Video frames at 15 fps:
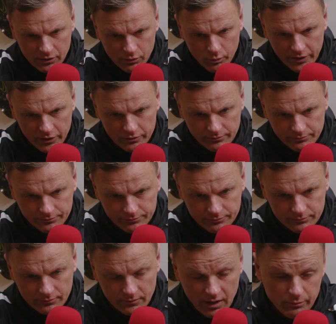Wigan,
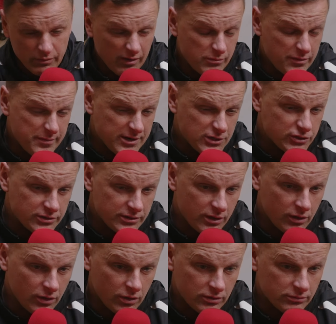and we've mentioned it
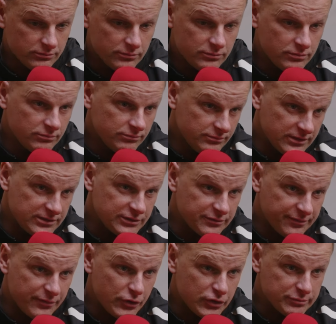a lot. This
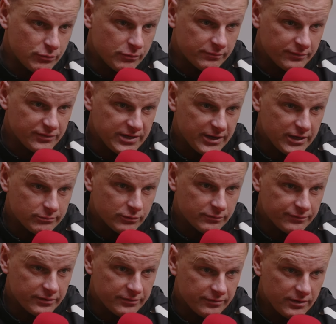is the second
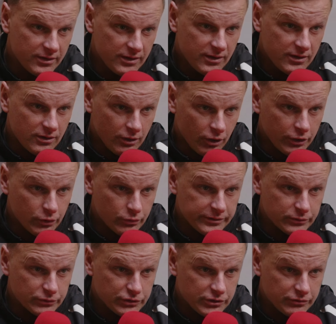month of Ollie
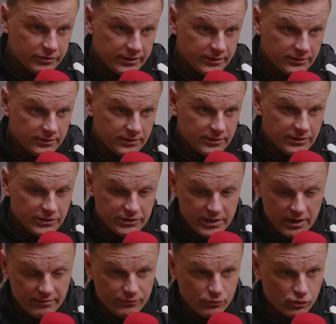O'Neill's career.
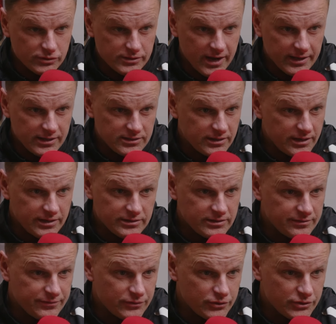Shaq Ford's 19, it's
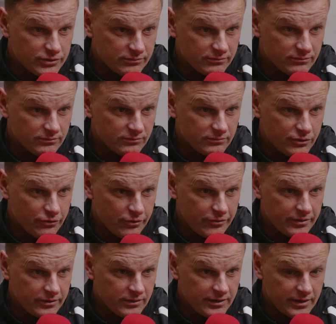his first career
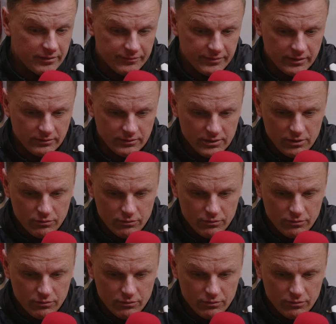in the EFL.